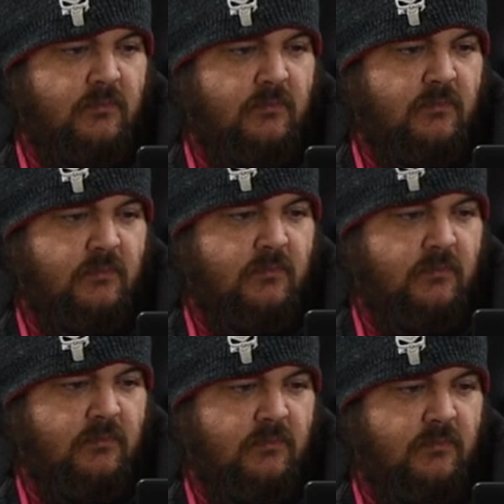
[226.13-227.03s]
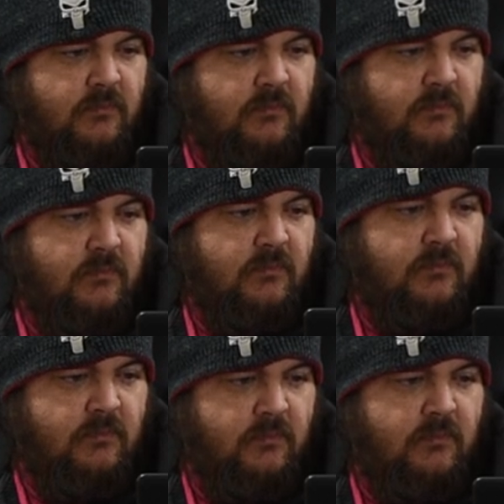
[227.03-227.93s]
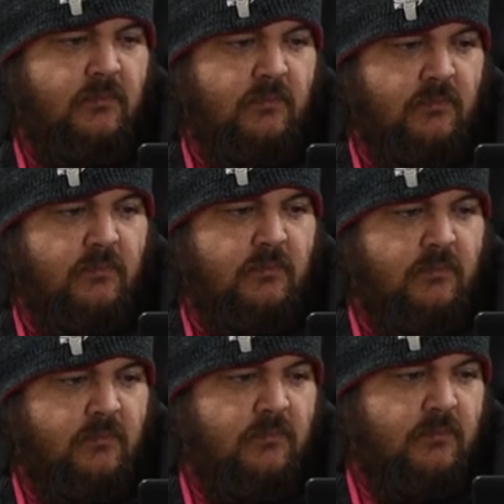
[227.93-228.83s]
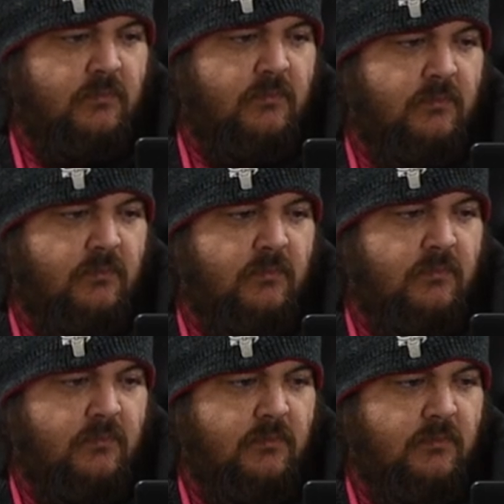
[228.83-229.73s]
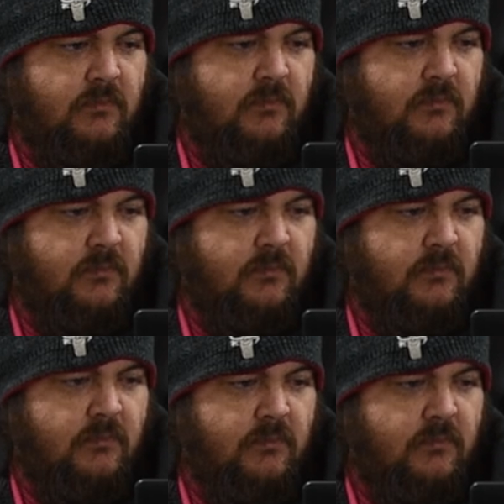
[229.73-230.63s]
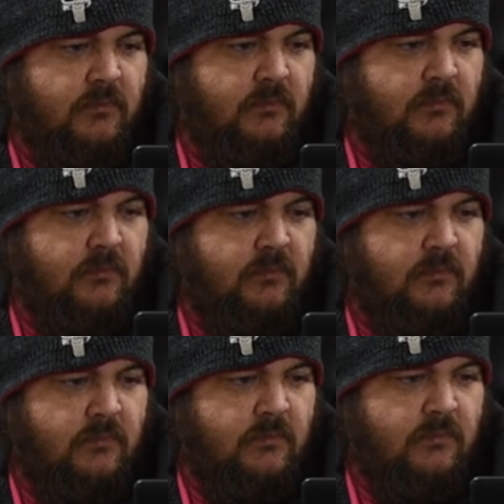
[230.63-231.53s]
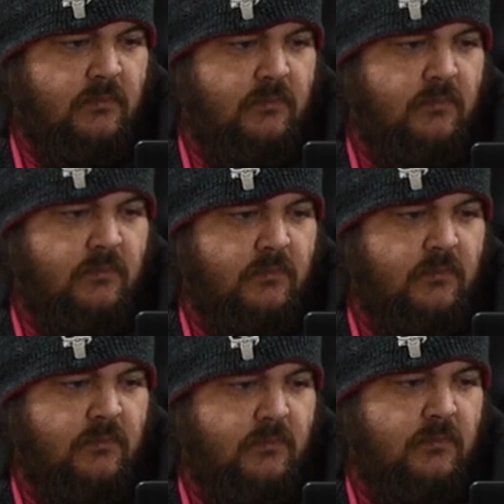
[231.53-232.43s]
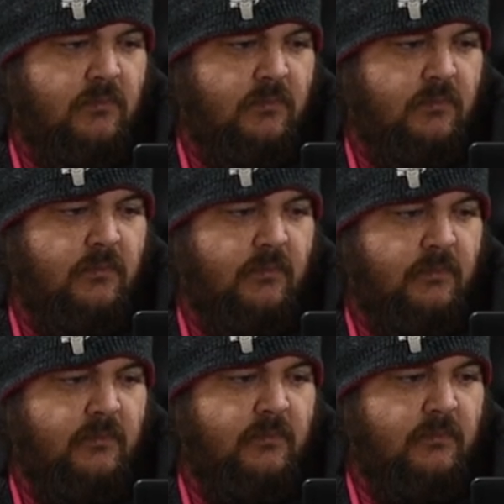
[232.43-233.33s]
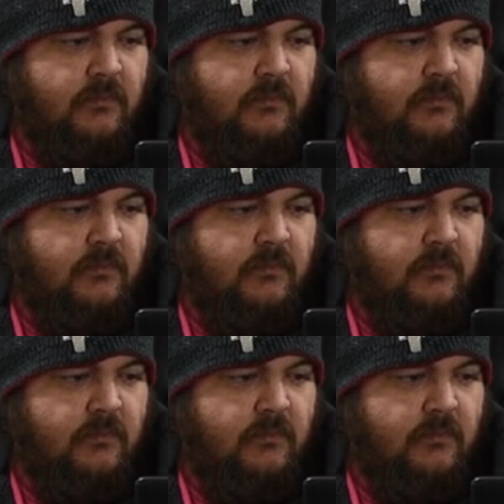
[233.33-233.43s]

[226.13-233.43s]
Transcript: No words are spoken by the person on screen.